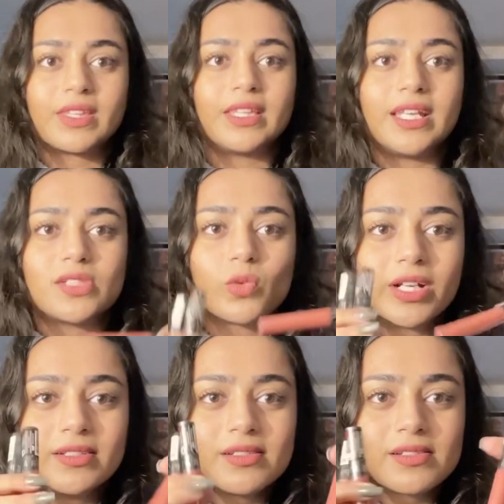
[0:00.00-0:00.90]
these
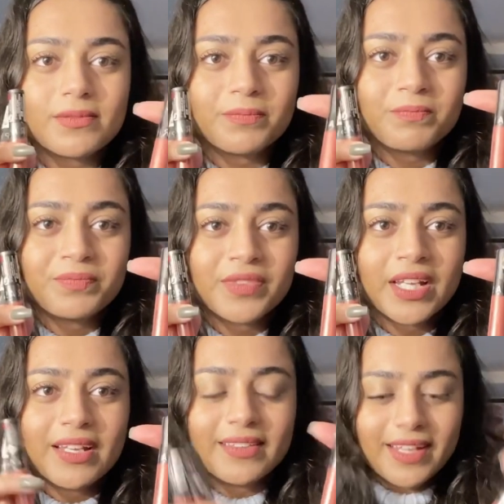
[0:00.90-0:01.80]
ones
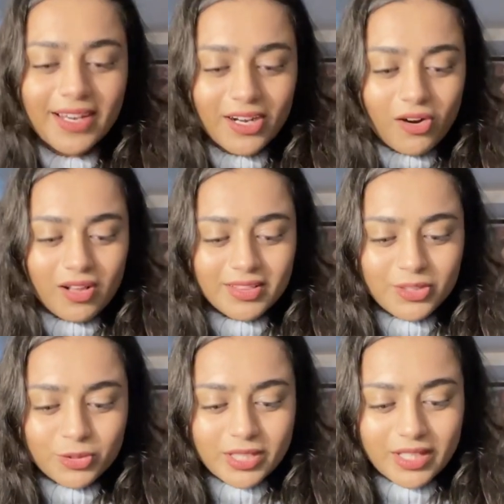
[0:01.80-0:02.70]
they are all
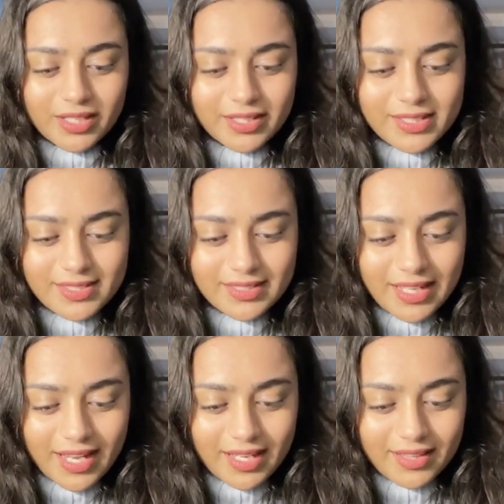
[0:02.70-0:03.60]
nude colors
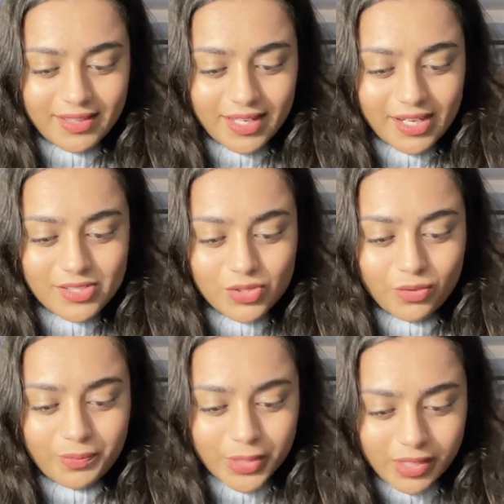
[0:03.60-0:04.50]
and they are so
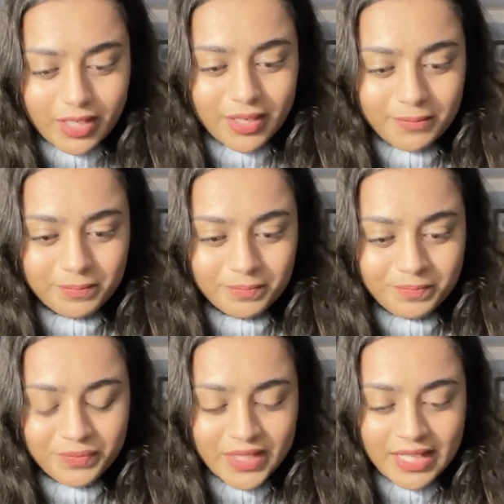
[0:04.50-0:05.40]
pretty.
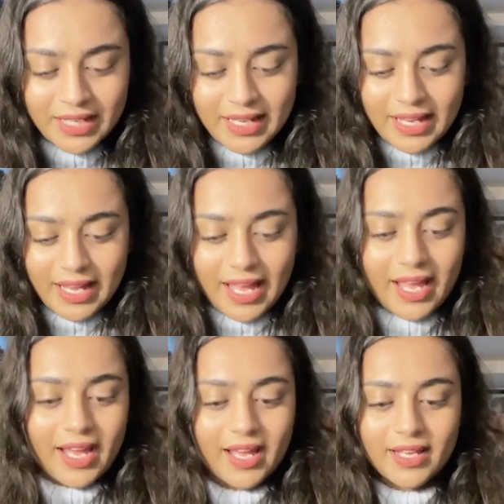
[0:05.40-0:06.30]

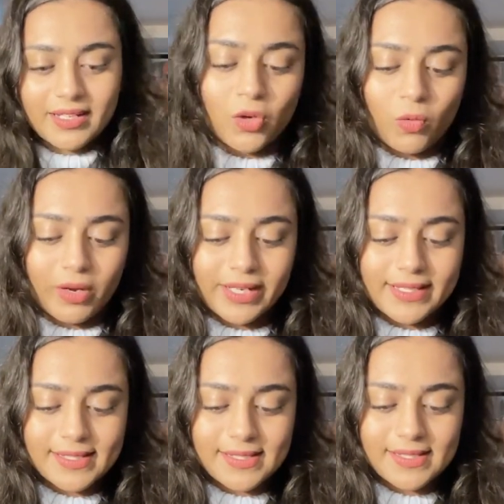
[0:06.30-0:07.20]
And one
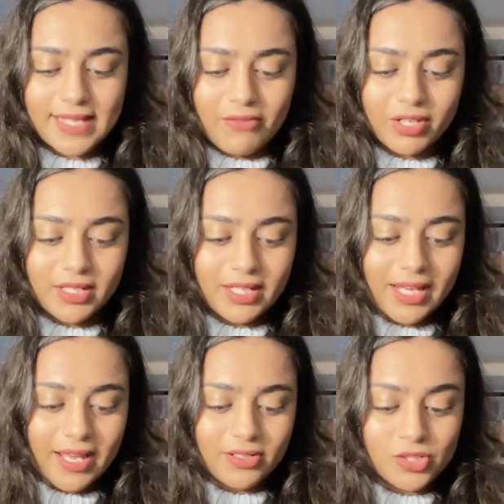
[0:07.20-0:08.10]
is
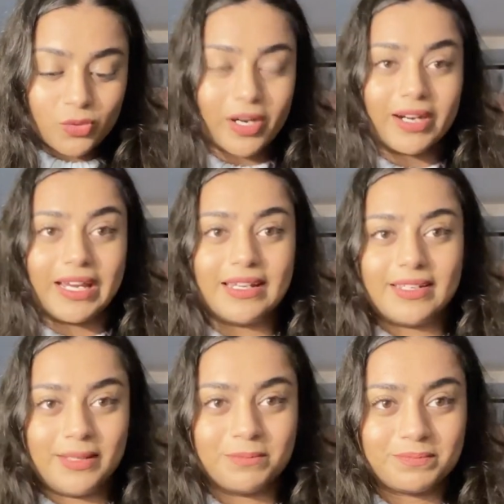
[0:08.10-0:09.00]
70 and two are
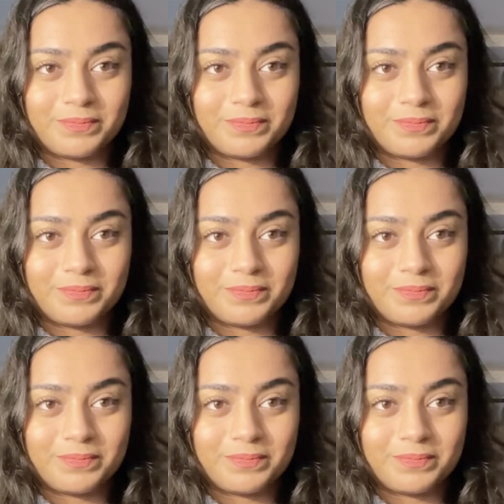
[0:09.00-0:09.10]
80.